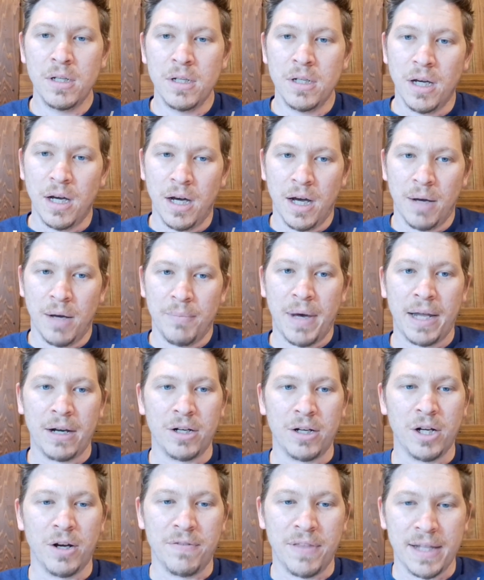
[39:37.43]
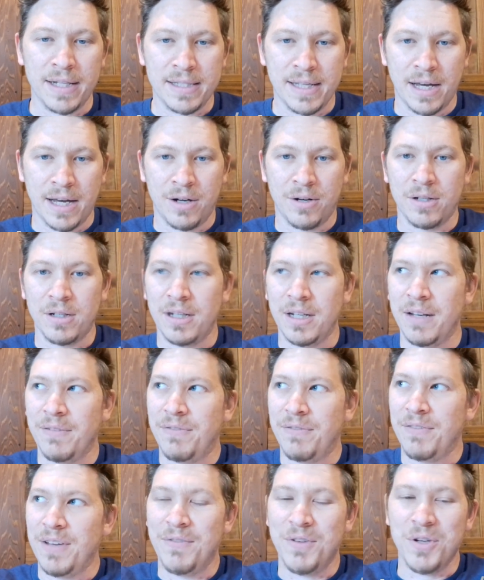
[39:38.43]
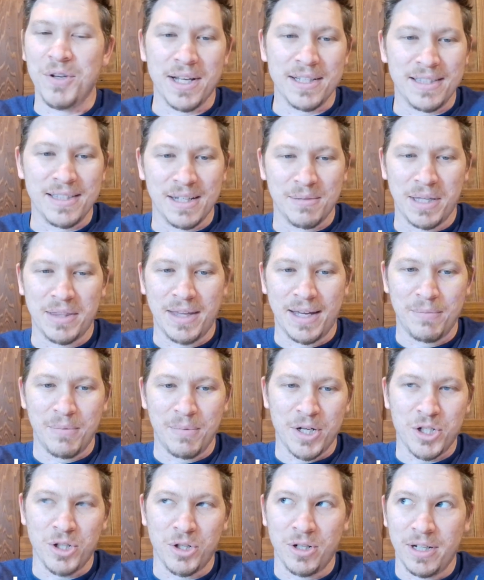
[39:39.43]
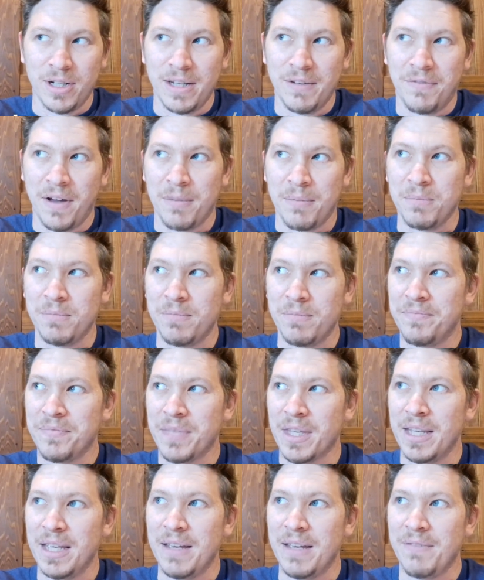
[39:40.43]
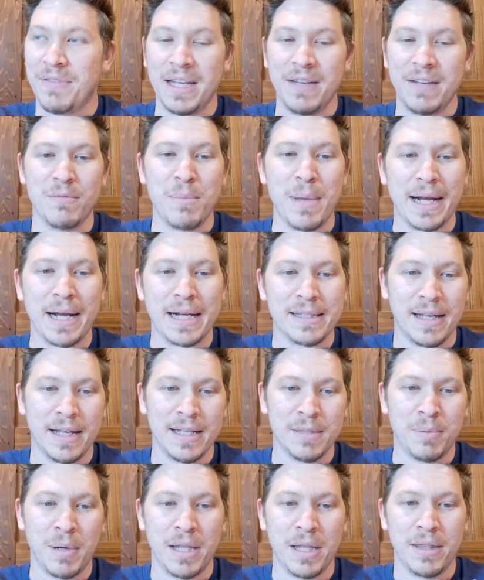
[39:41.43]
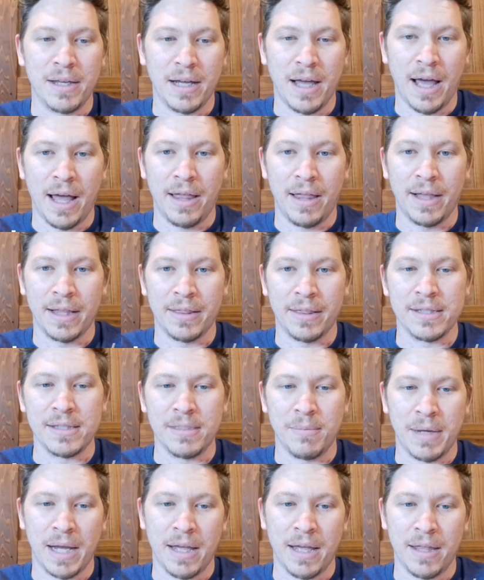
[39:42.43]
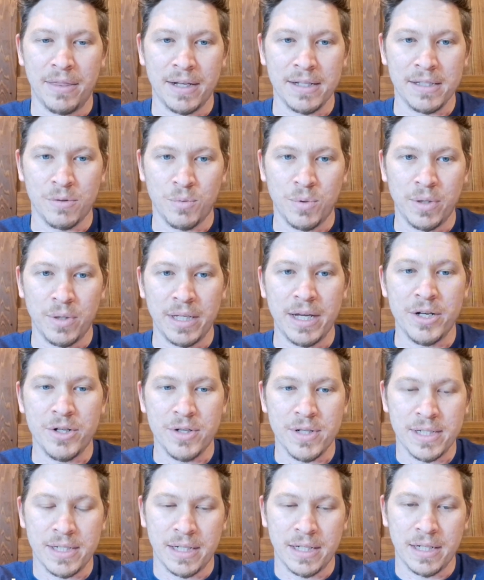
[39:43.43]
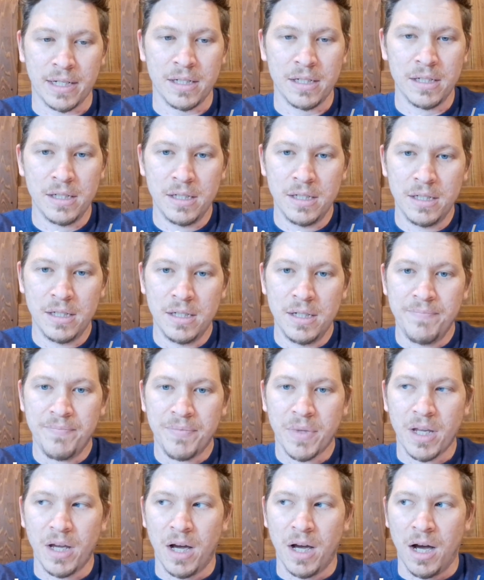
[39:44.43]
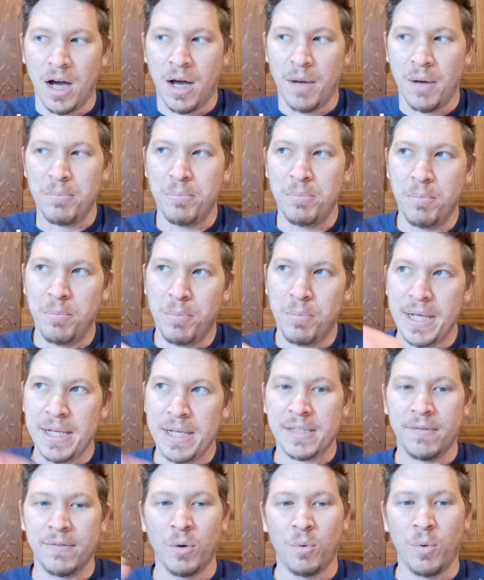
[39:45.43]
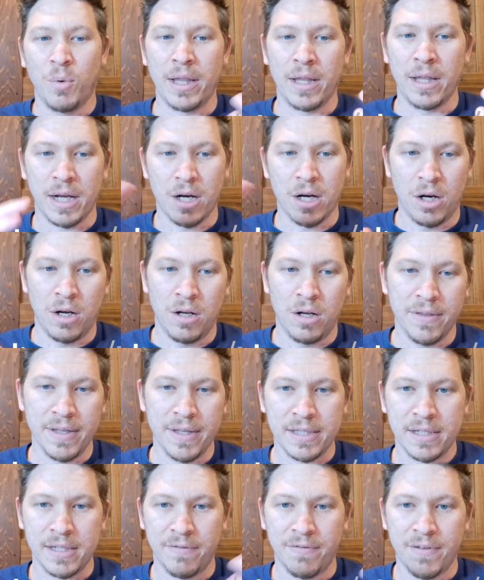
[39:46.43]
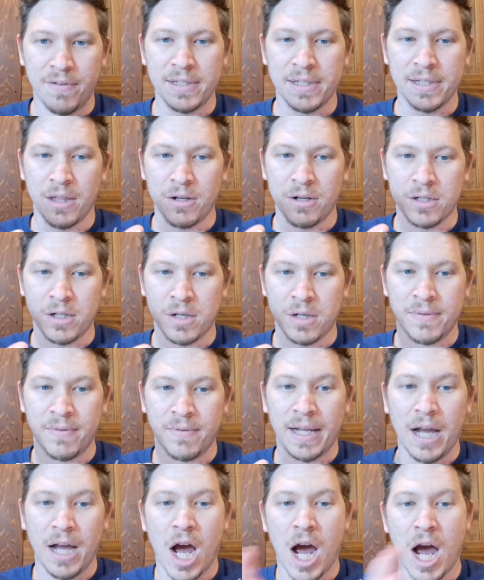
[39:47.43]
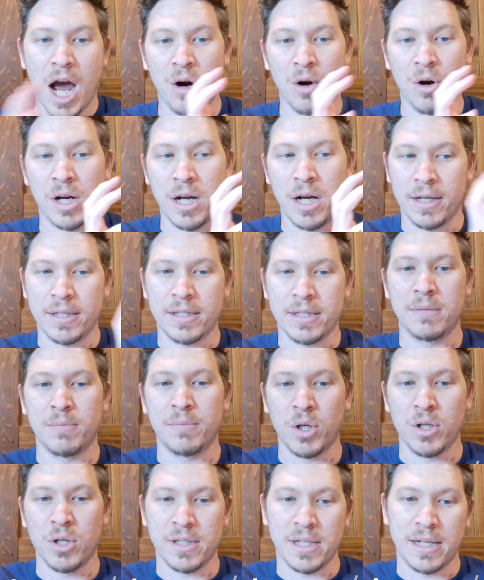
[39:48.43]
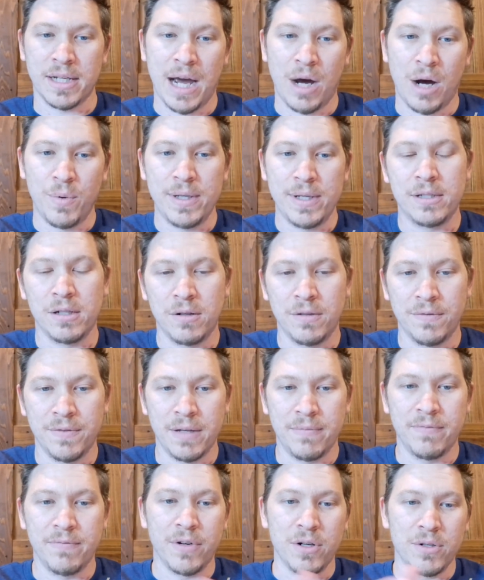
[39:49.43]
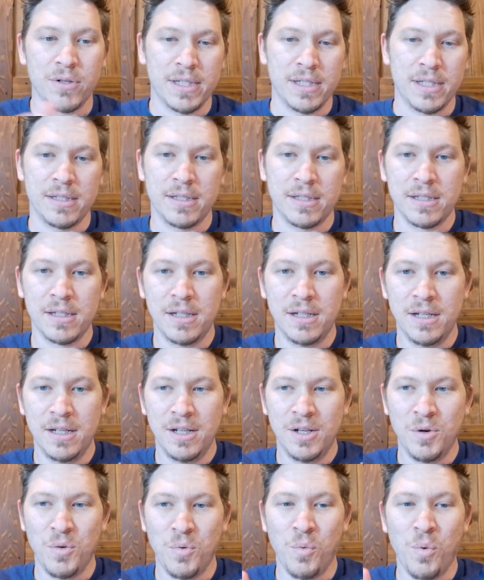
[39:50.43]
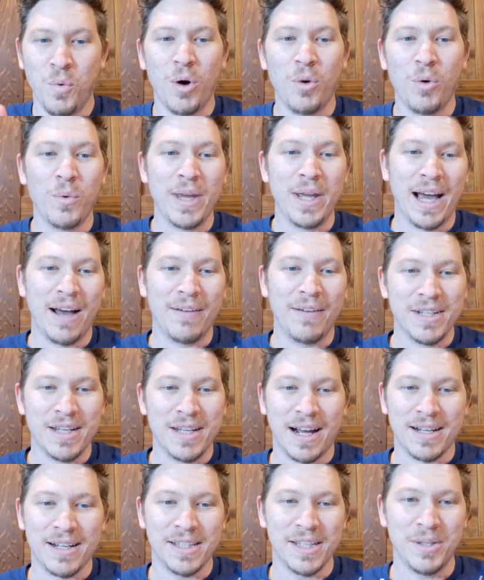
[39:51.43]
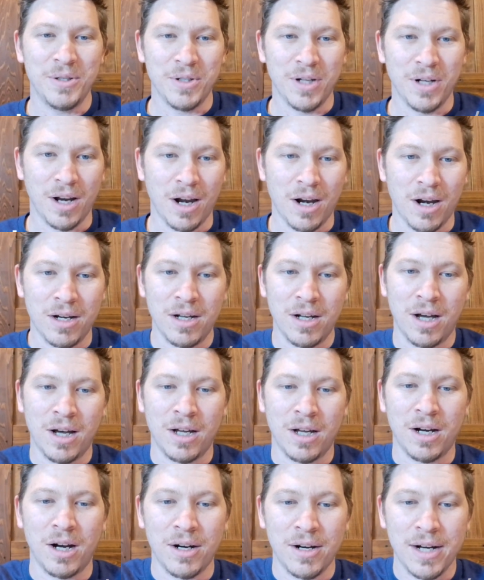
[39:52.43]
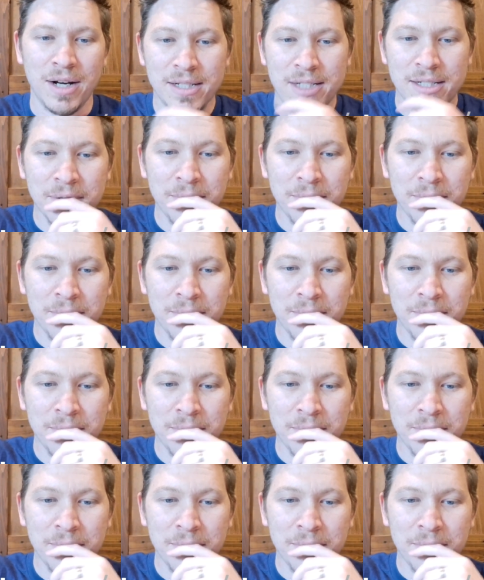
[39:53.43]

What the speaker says: I don't know if that's if you guys think about that much, or if I'm if that even makes sense. But I think this is something I think is a really interesting piece of the way like all this stuff comes together in terms of like our customers and how we serve them versus what we have to execute on our end.